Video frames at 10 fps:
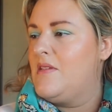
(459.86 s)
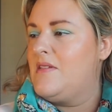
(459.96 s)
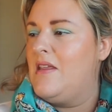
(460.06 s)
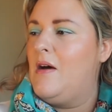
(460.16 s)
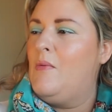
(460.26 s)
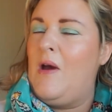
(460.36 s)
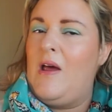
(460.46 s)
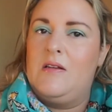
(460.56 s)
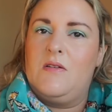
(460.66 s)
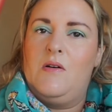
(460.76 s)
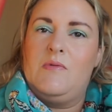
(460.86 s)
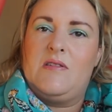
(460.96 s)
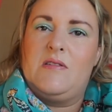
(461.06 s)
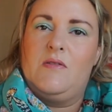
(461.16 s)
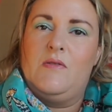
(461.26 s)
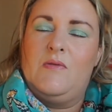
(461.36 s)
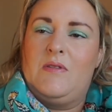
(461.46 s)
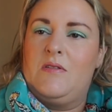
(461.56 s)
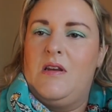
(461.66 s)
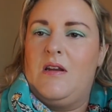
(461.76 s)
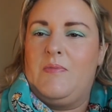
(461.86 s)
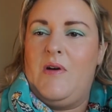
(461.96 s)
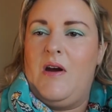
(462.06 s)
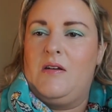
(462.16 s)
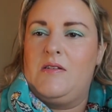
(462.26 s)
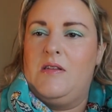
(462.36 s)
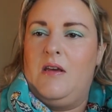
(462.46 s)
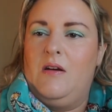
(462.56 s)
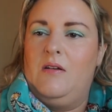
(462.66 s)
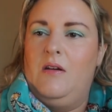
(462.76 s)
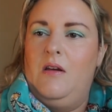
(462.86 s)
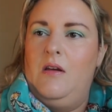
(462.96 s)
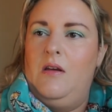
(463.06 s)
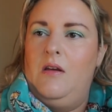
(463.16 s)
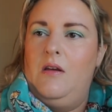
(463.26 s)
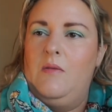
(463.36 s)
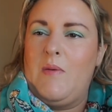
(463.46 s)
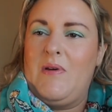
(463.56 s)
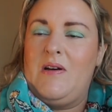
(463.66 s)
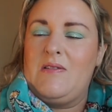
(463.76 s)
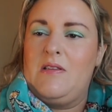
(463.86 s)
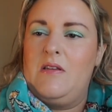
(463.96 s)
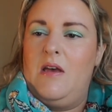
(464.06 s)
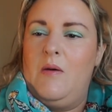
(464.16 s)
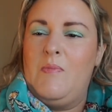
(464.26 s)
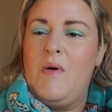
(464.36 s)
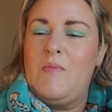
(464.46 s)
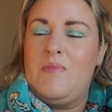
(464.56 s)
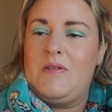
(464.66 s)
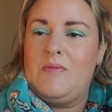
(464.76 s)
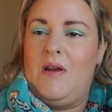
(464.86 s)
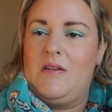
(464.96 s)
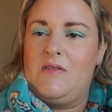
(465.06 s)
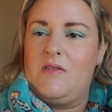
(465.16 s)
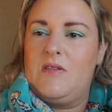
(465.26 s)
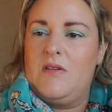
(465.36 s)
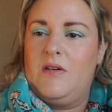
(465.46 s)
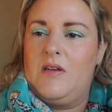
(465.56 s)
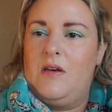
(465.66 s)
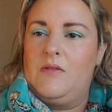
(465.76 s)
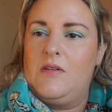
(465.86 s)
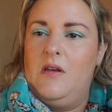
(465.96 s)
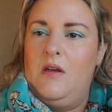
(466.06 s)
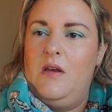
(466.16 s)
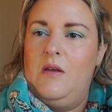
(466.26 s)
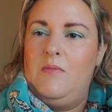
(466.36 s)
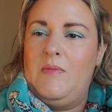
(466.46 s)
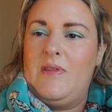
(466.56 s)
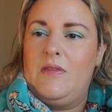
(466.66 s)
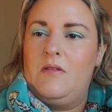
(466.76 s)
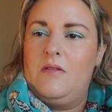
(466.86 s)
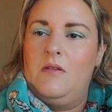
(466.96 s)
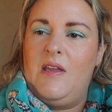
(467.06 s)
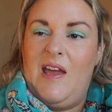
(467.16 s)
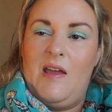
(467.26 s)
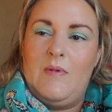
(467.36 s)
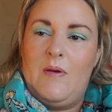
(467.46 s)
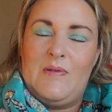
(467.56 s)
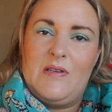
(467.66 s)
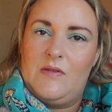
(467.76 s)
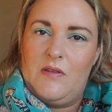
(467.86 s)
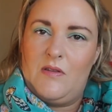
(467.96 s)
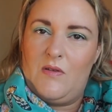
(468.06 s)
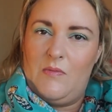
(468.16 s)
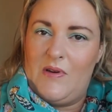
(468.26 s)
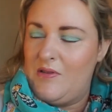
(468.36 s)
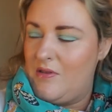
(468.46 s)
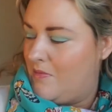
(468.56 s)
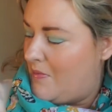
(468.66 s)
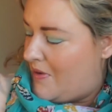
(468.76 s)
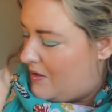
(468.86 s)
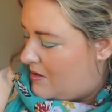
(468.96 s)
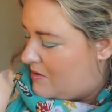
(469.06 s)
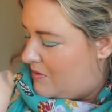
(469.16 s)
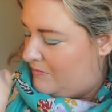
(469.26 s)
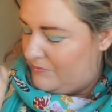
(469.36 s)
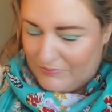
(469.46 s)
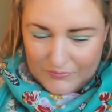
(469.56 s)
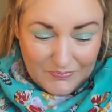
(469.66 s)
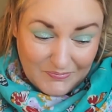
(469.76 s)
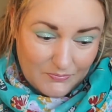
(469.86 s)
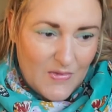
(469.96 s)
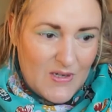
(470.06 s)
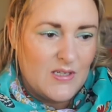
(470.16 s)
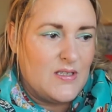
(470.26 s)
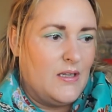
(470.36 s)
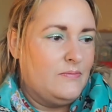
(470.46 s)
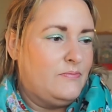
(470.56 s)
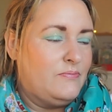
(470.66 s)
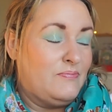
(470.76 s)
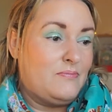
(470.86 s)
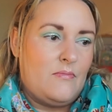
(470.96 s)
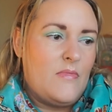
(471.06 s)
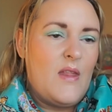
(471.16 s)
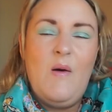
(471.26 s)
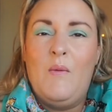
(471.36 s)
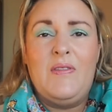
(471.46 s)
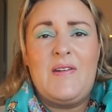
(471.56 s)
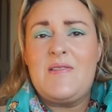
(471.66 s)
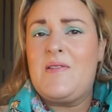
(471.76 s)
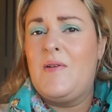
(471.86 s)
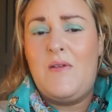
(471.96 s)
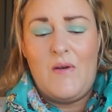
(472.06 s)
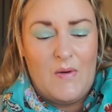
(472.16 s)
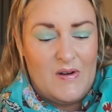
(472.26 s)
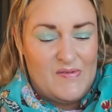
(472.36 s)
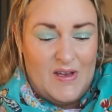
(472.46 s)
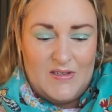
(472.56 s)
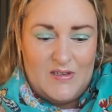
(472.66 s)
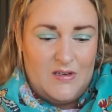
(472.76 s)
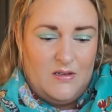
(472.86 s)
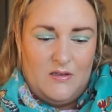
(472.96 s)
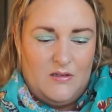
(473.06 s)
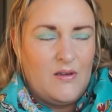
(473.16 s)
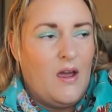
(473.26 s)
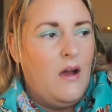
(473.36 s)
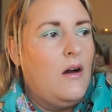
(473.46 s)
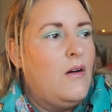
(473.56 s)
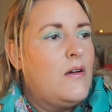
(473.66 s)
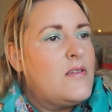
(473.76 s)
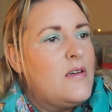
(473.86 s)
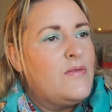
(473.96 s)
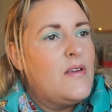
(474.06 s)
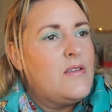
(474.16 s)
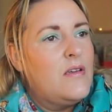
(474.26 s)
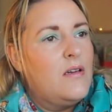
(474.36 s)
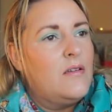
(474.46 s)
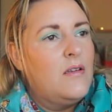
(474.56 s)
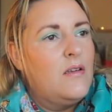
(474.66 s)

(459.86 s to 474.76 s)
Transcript: See, that well is always, you know, there's a lot of product in there. But because it's a pump as well, it does suck it out. Maybe 2 to 3 months maybe on that one. We shall see. One that has gone nowhere fast. Oh, I used to love that song.